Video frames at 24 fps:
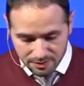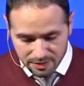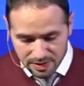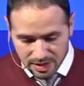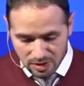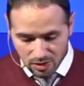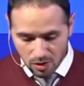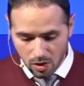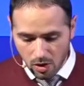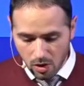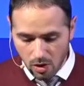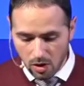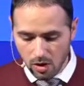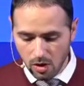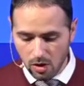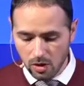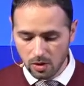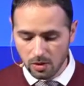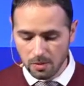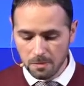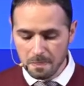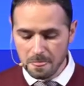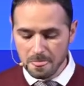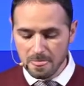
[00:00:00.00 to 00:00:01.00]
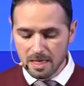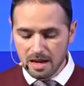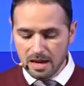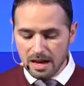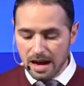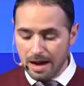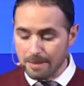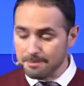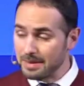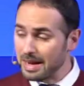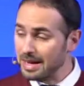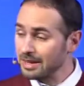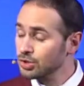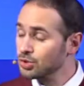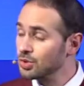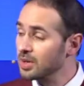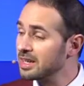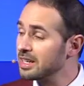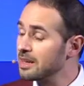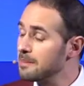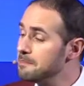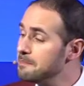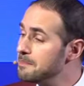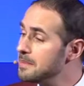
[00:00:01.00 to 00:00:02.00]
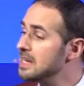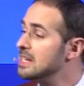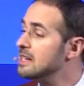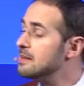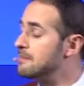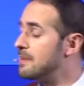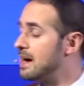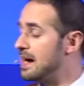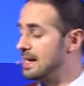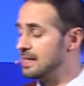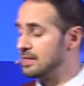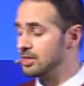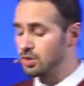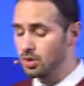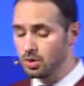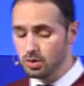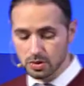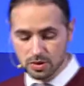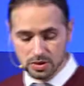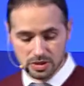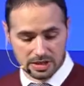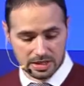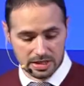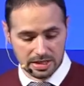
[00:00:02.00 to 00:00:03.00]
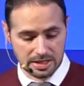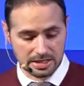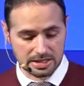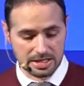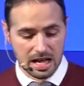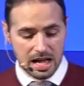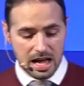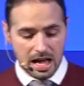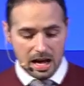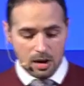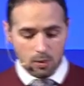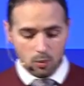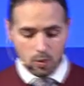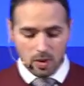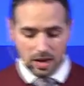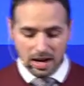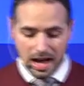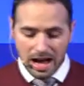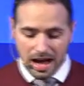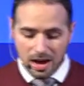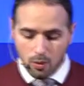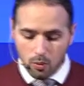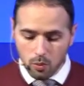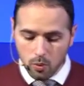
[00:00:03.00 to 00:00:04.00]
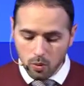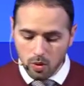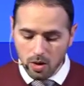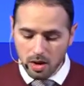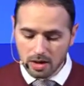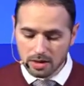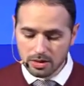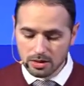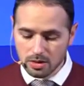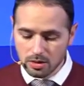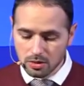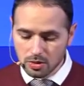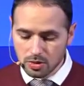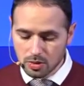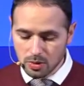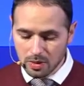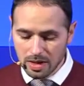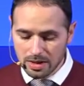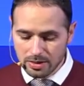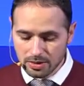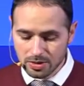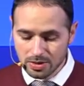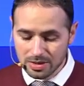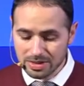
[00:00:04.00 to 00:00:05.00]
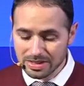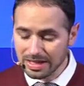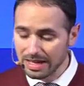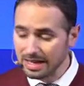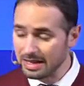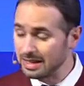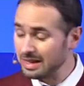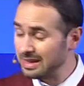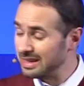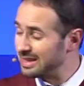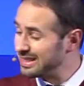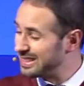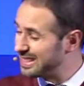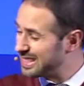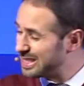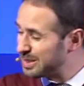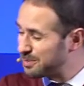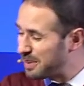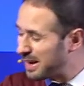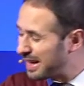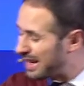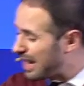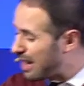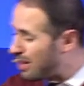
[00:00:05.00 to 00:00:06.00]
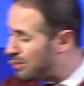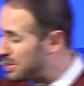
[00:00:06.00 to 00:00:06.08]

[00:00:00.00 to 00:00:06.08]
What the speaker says: it all, I'm not trying to minimize those things. What I want you to understand, despite how